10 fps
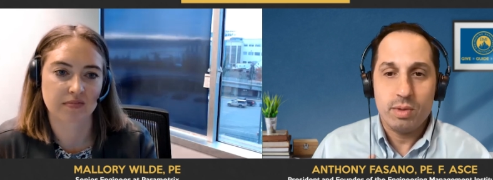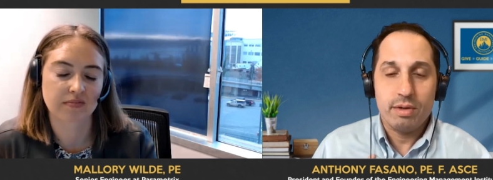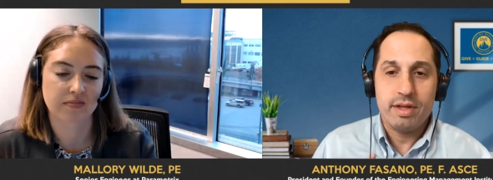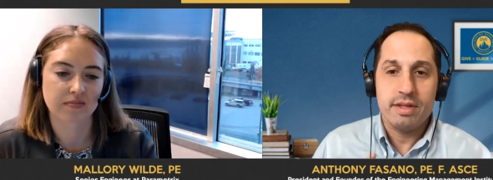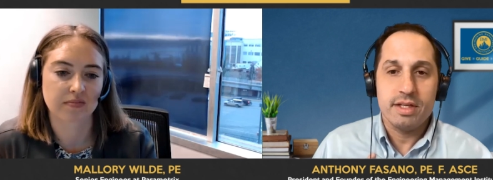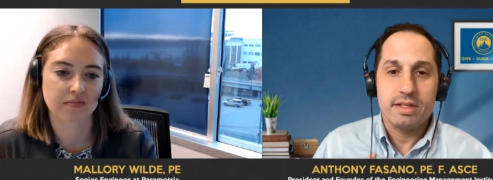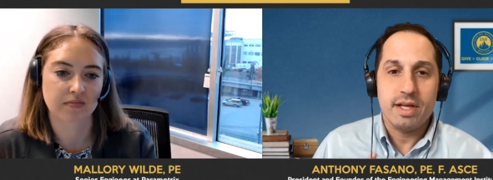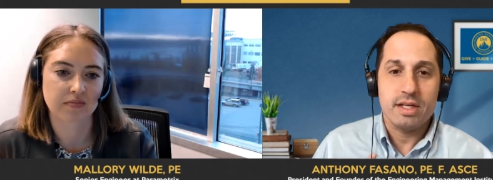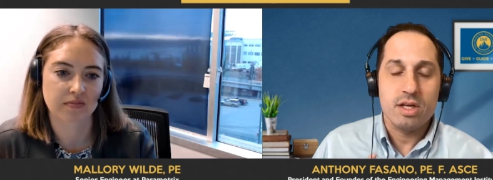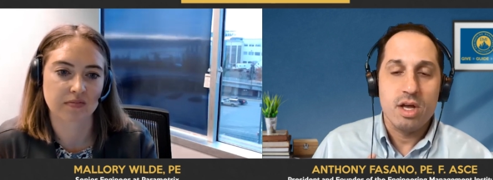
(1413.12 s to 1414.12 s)
Speaker 1: a real thing these
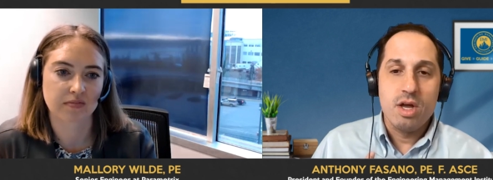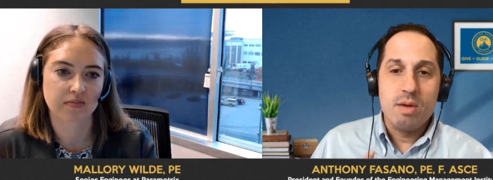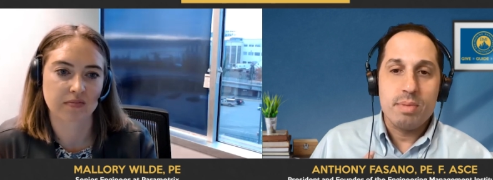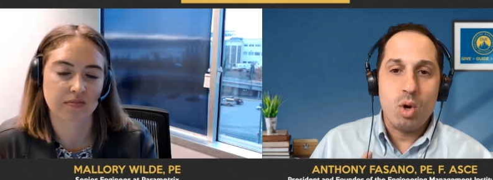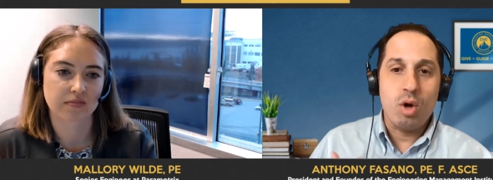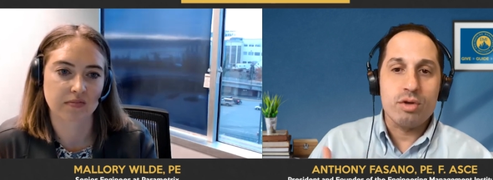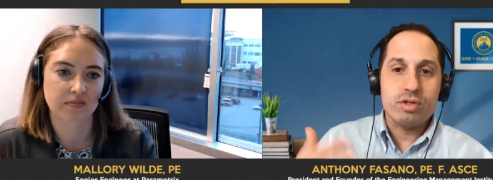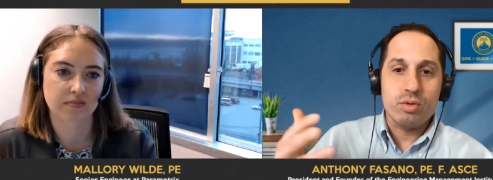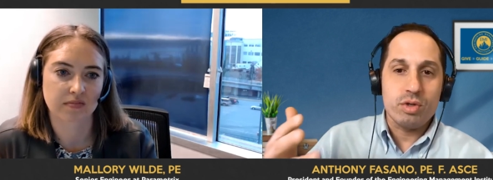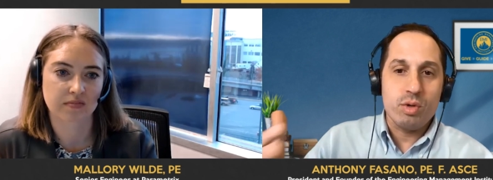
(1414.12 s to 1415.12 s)
days, but
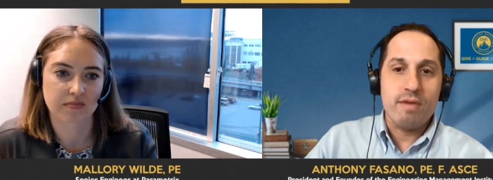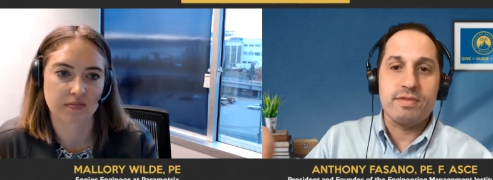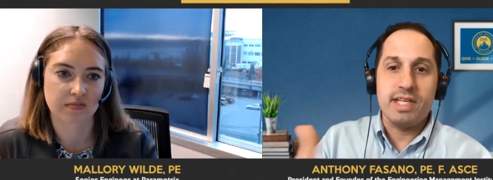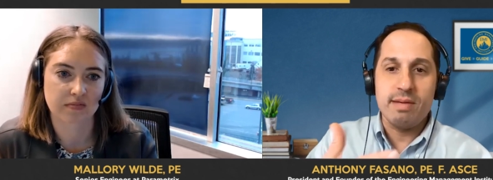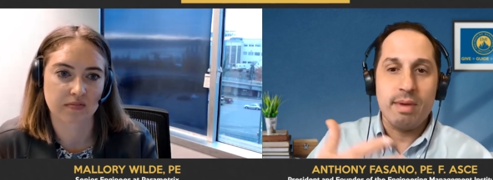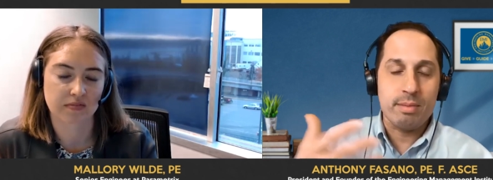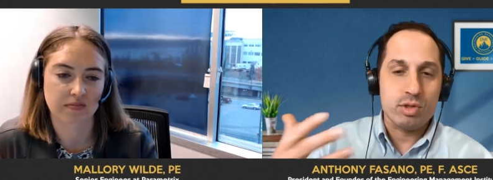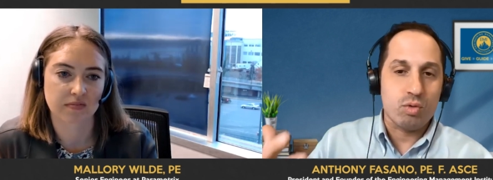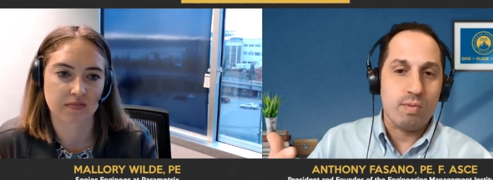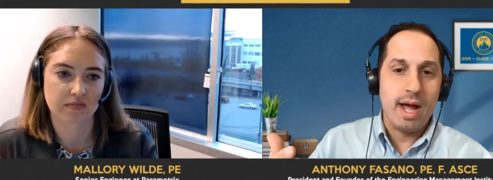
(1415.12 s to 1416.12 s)
also you have team
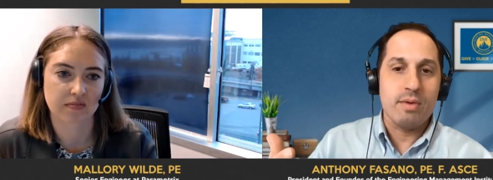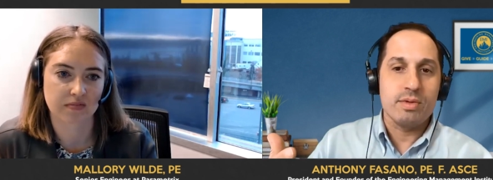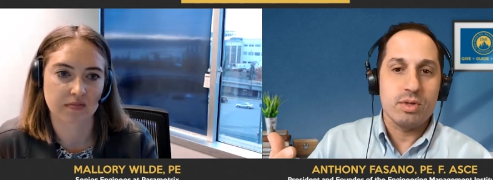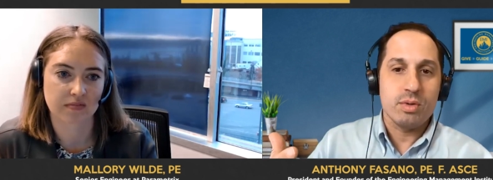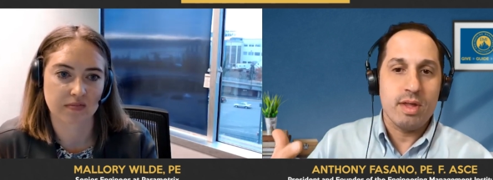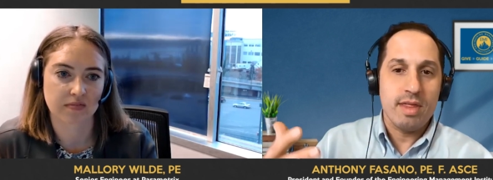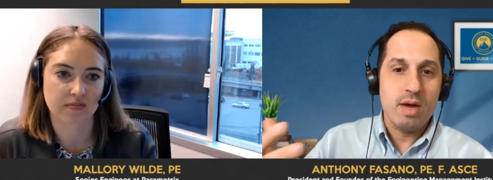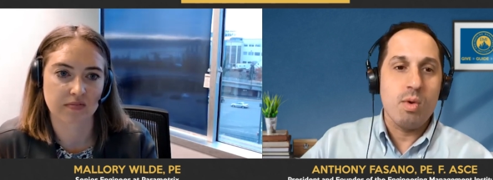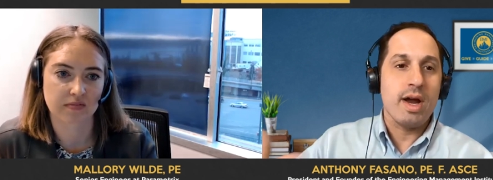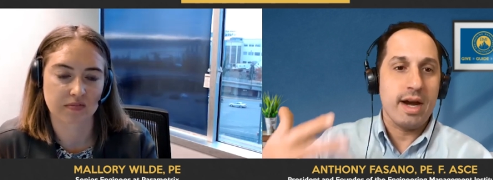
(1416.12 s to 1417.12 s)
members around you and they
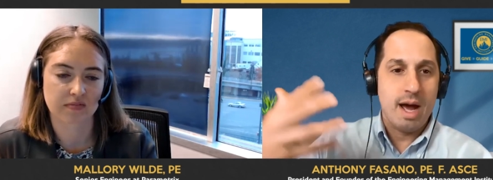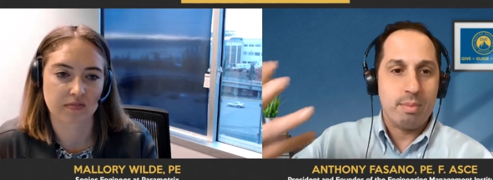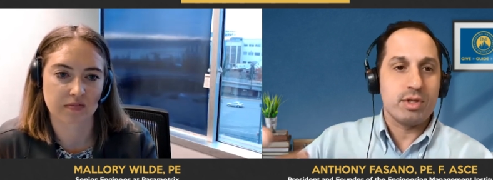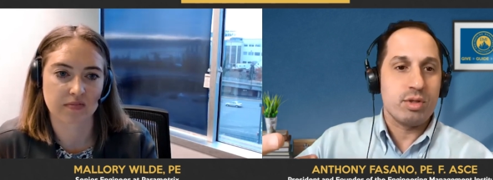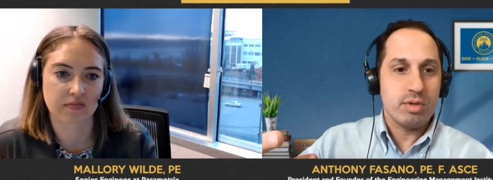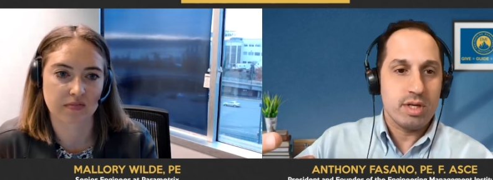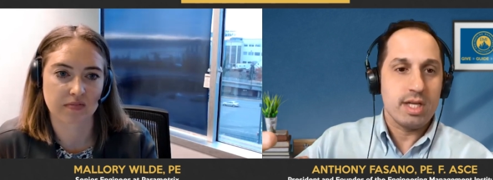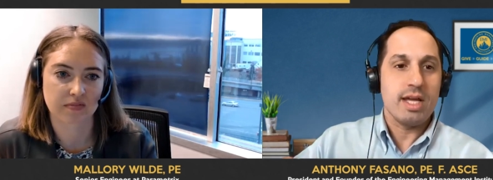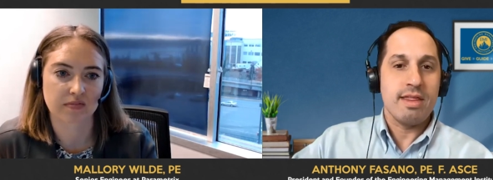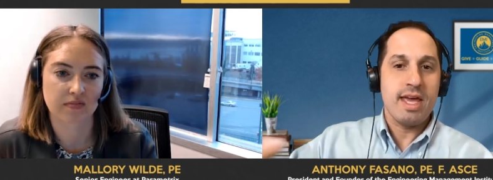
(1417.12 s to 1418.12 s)
want an
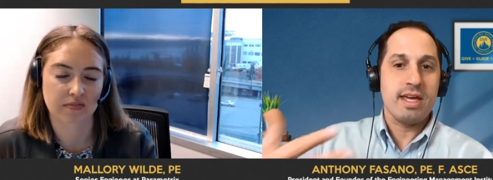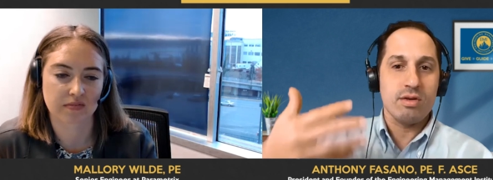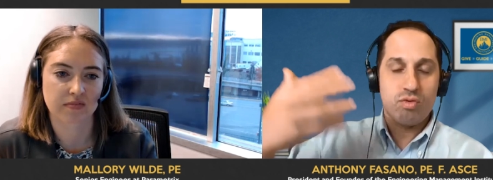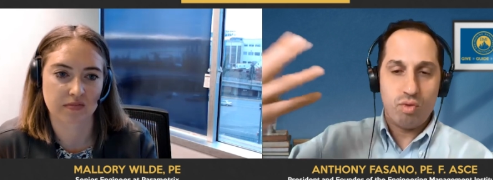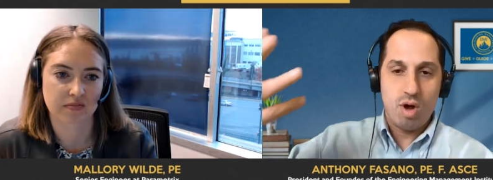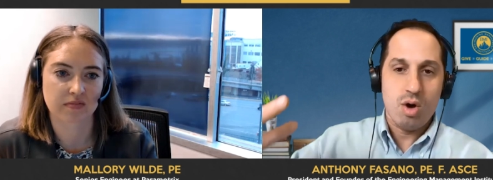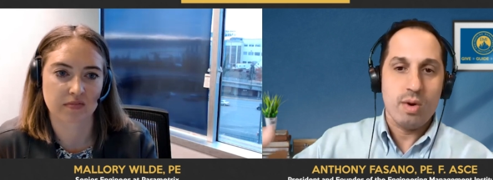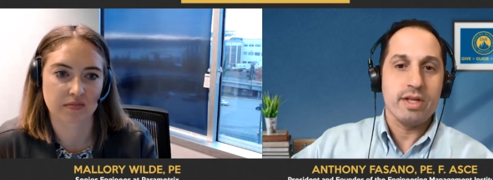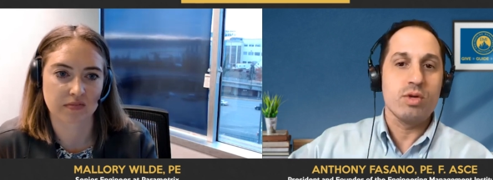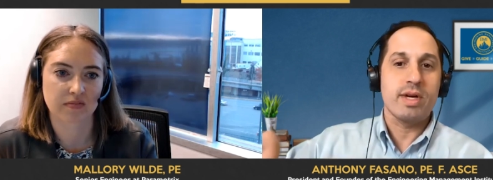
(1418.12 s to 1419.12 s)
opportunity and they can grow
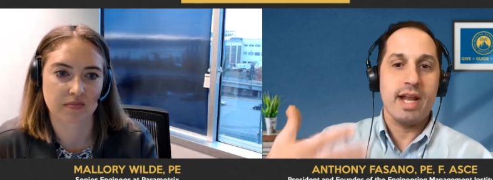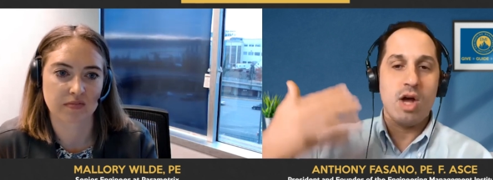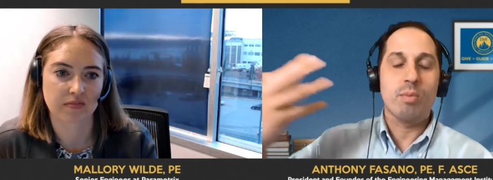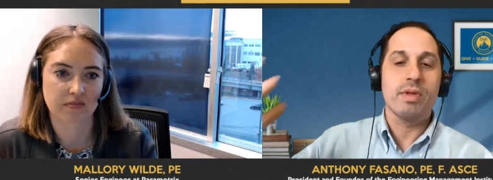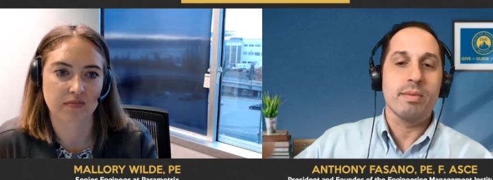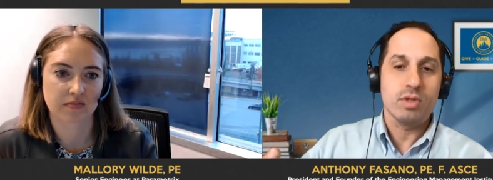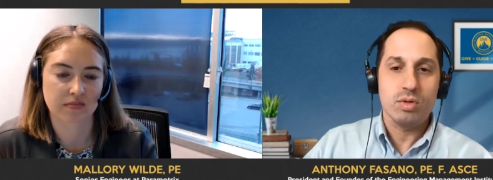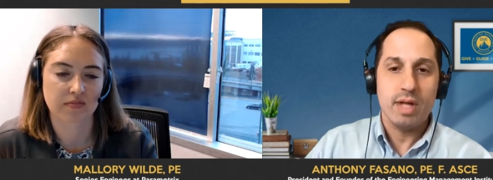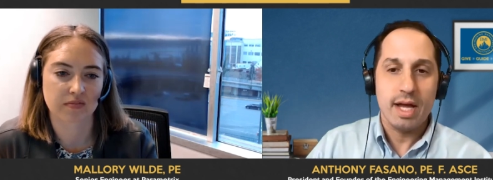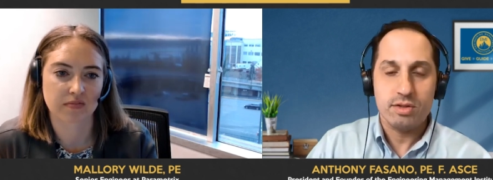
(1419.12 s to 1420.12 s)
and you can help them
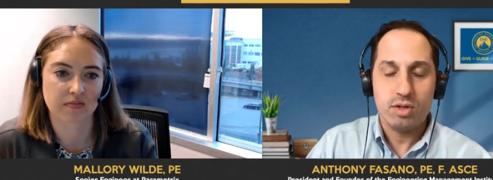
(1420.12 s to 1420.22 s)
do that.